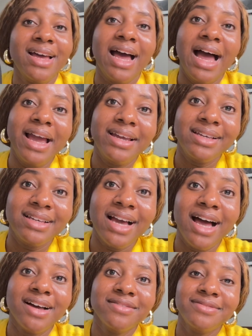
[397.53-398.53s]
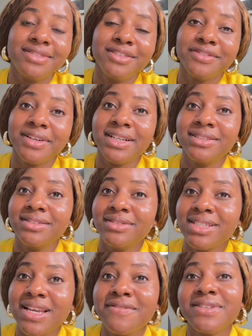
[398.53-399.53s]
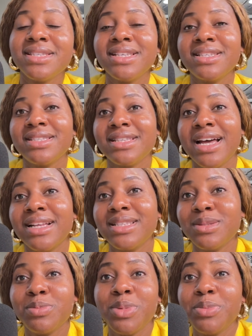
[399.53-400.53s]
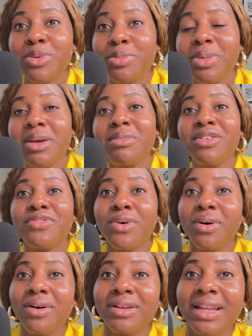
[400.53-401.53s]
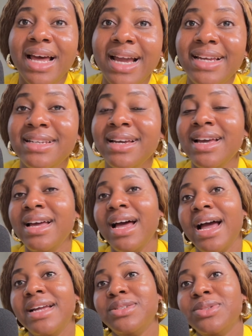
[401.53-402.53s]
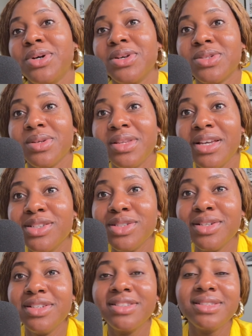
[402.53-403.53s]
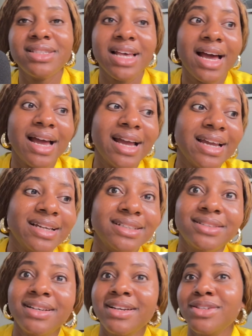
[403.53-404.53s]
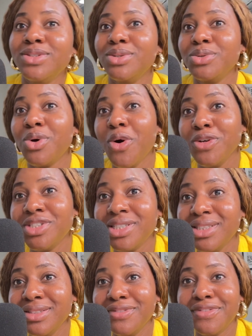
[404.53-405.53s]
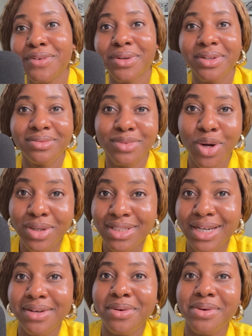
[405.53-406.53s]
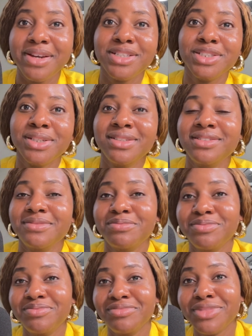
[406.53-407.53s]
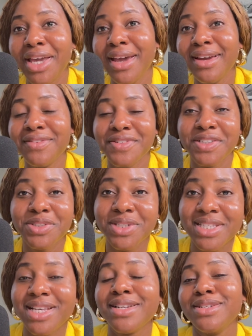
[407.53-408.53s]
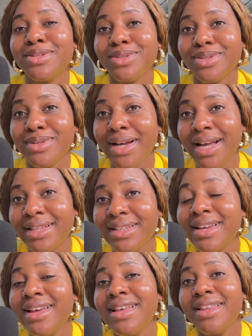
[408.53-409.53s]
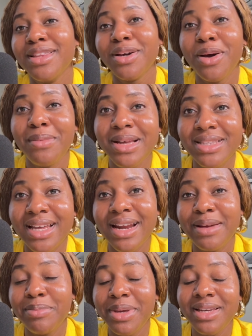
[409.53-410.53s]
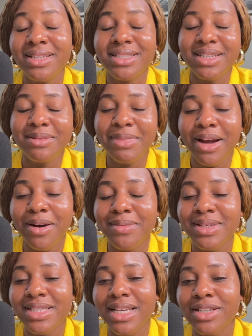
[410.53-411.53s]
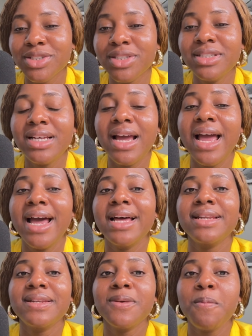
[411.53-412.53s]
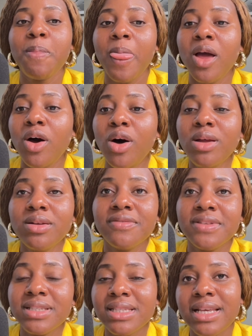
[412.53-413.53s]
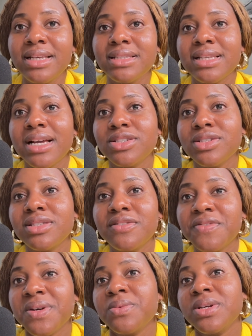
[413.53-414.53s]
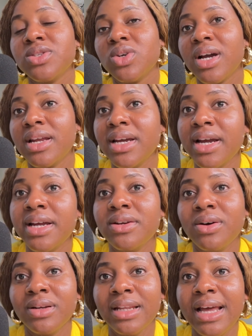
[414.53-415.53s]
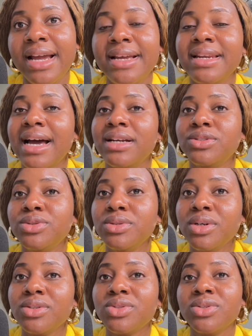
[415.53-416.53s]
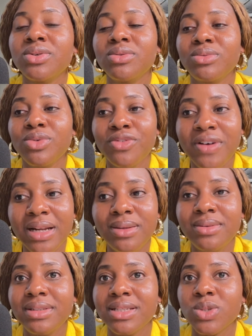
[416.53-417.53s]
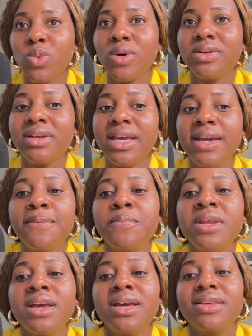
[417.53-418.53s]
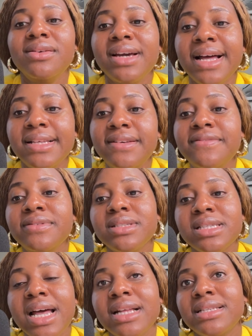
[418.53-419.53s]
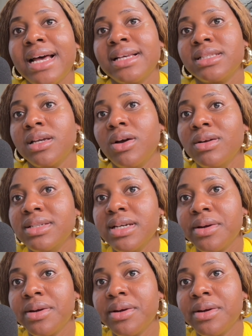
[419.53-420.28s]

I have different services that people pay me for online. I do consultations. I do coaching for content creation. Okay, if you're interested in those, look at the comment that I pinned in my comment section. And all of these things are just different ways you can earn online, and do not overlook this one, okay? You can even start as a content